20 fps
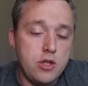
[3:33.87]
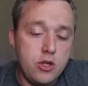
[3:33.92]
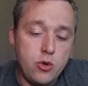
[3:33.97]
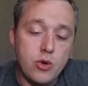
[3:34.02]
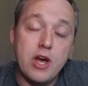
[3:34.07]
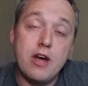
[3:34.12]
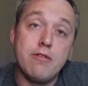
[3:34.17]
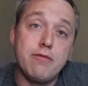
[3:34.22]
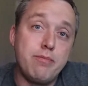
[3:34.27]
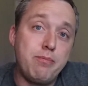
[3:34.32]

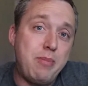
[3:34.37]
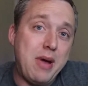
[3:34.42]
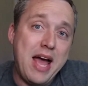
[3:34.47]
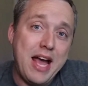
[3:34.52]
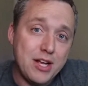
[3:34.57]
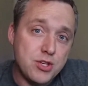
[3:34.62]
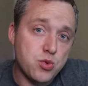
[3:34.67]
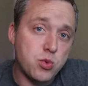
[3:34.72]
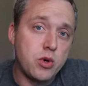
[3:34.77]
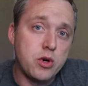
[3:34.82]
You have
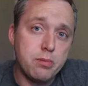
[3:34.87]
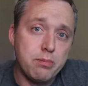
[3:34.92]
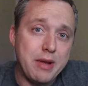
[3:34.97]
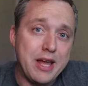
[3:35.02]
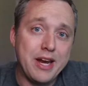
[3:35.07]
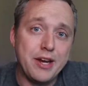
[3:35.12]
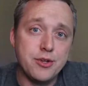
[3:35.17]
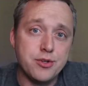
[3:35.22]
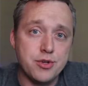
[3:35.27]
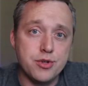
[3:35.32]
password
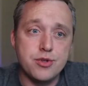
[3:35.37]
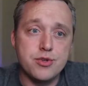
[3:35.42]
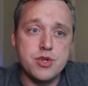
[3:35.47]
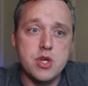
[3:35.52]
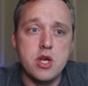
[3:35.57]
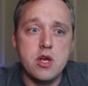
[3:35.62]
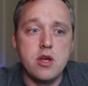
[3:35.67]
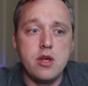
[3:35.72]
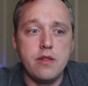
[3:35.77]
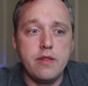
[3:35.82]

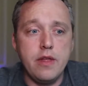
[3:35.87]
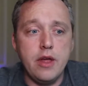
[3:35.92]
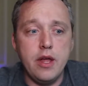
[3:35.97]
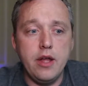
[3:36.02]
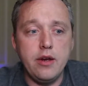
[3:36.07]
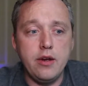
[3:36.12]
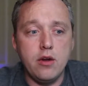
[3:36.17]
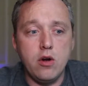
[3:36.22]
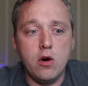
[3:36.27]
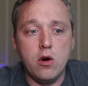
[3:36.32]
managers
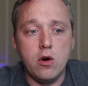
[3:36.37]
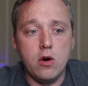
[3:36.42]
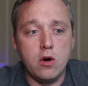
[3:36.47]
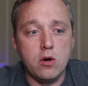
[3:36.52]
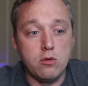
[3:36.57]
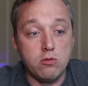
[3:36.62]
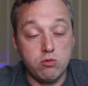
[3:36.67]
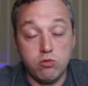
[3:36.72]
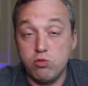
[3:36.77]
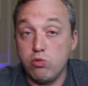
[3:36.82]
that
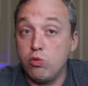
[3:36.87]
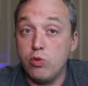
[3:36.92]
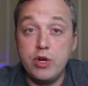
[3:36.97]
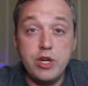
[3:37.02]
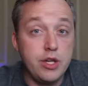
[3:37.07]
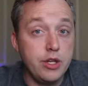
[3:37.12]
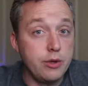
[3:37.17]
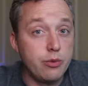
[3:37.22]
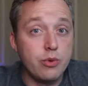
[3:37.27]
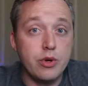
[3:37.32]
are
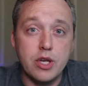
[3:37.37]
really,